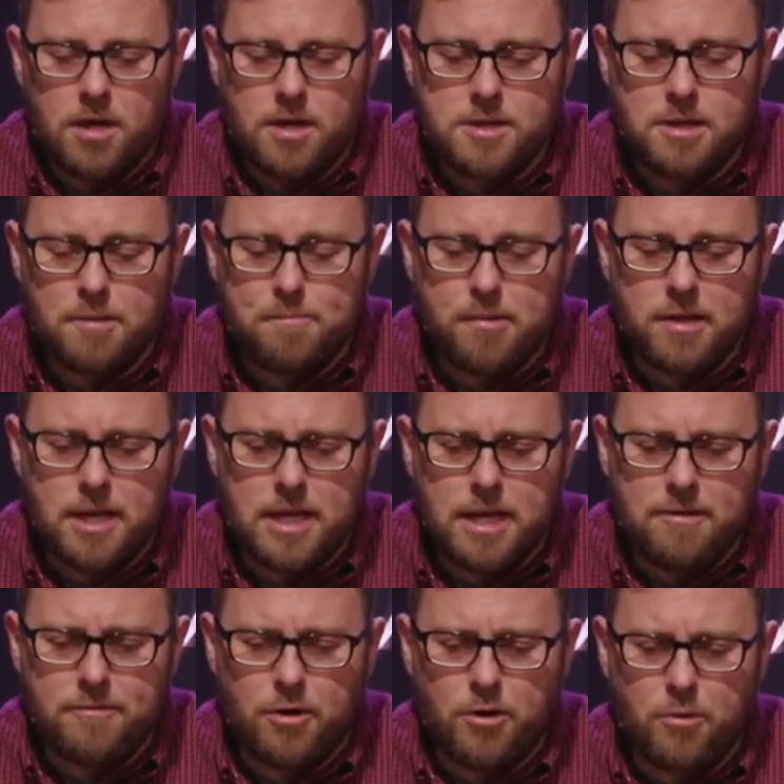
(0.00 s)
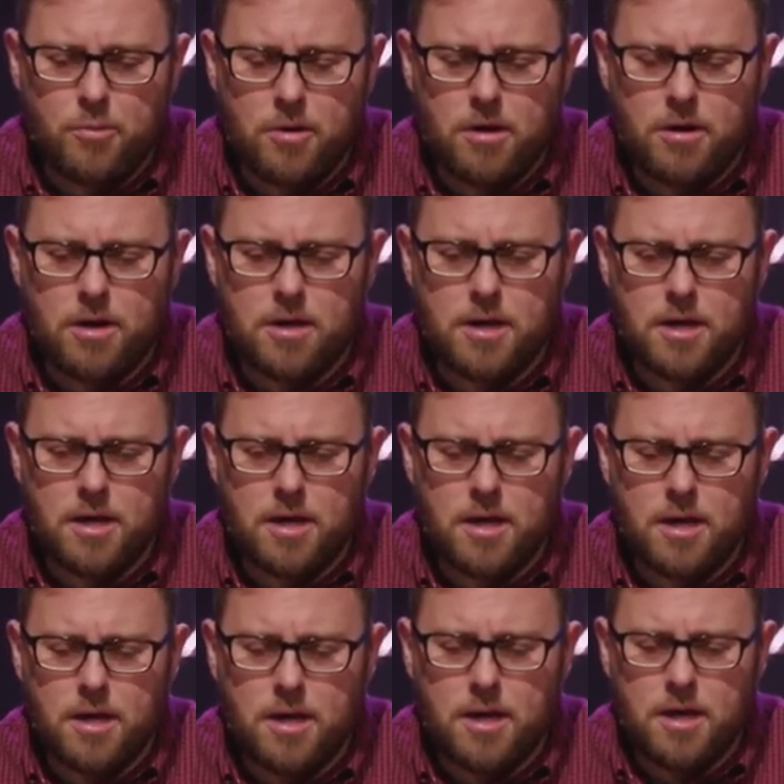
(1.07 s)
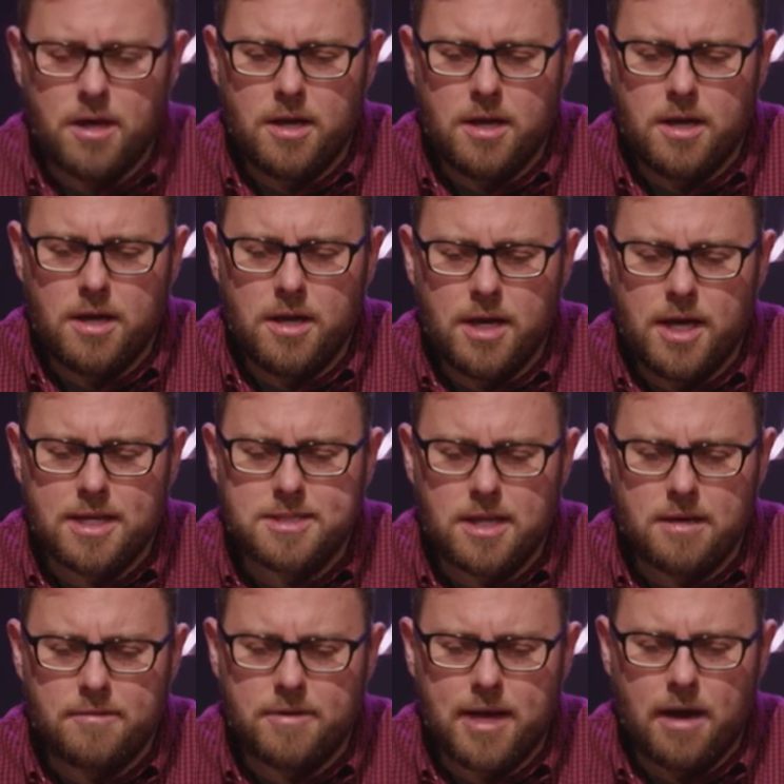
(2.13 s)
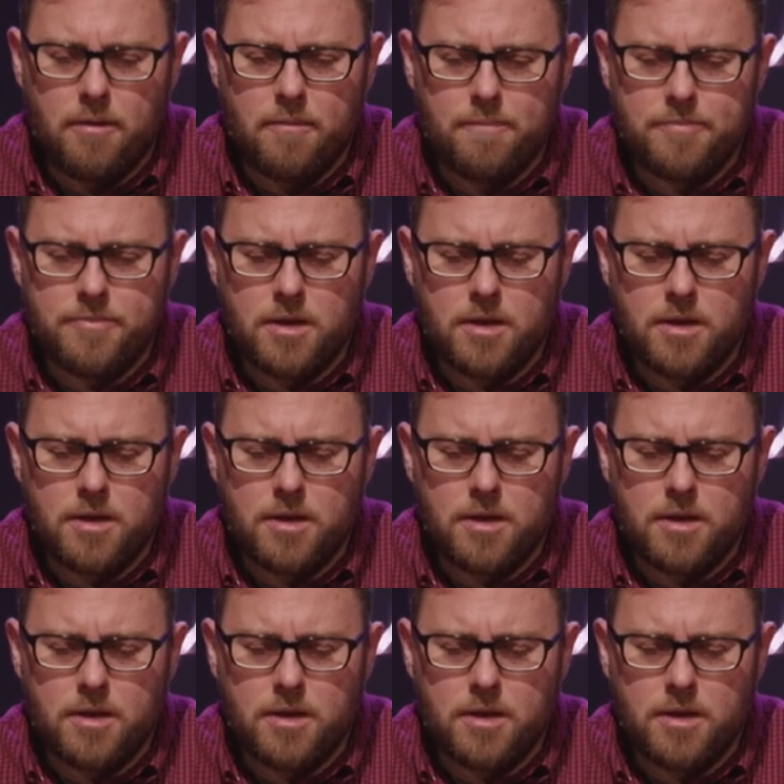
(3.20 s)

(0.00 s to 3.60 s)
to believe your word, and to live it out.